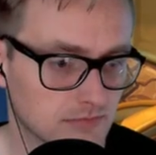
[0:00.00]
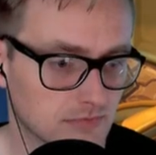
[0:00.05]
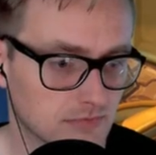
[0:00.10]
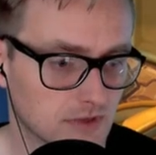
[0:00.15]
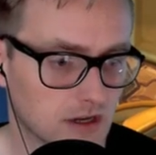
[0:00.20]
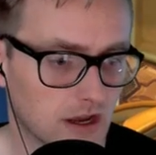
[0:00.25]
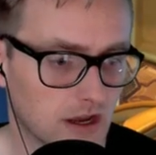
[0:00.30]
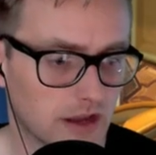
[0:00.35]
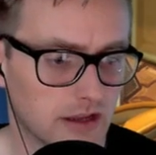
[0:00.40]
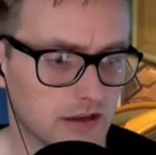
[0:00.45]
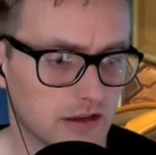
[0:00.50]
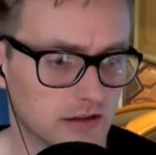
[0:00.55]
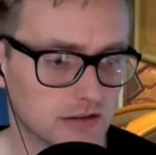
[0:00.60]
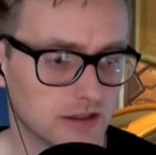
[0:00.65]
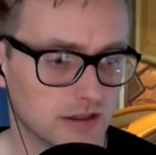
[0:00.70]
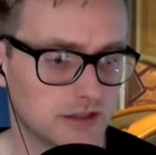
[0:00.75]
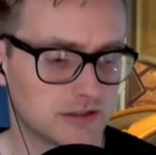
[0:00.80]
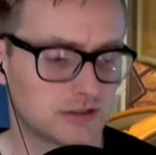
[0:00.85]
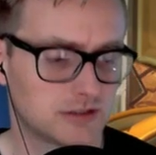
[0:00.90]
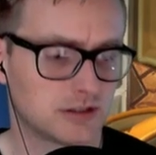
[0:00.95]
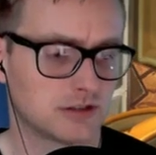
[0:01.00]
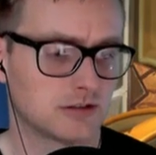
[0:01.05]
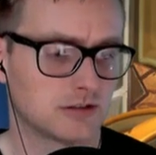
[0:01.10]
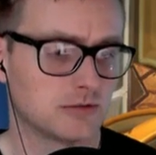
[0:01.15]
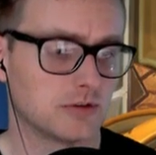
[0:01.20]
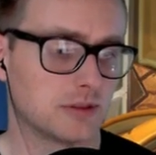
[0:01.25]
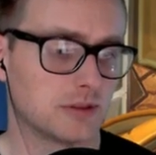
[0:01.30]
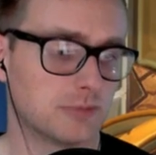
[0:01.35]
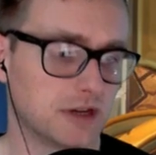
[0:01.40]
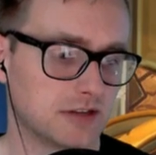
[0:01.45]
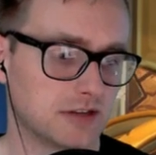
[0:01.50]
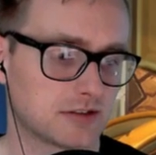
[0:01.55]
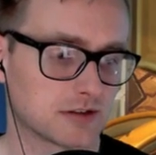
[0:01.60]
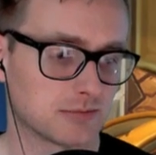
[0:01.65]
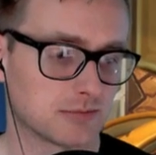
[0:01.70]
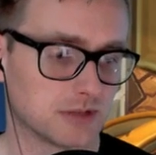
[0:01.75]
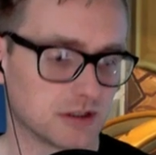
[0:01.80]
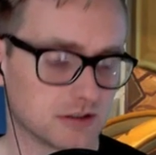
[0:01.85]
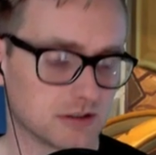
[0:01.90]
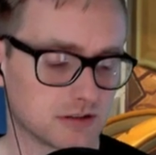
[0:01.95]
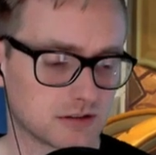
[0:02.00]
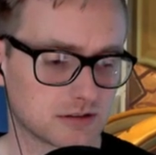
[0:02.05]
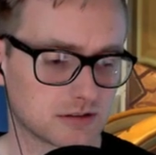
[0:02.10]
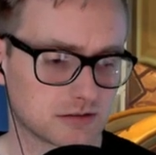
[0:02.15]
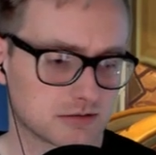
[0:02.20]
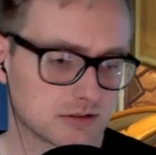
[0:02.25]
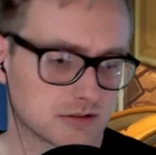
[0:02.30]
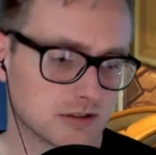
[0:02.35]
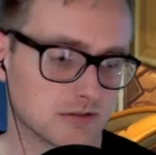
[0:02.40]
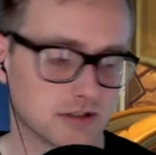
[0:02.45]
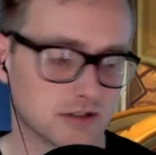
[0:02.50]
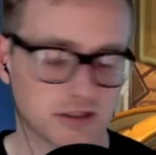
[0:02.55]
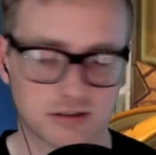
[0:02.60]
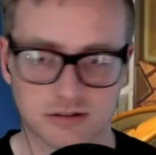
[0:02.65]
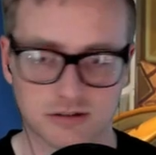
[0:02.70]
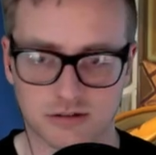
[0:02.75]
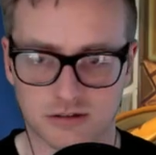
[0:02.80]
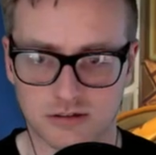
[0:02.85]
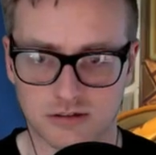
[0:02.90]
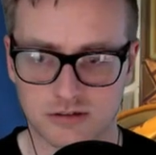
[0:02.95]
I hit Legend with Basic Mage. I mean, that's cool.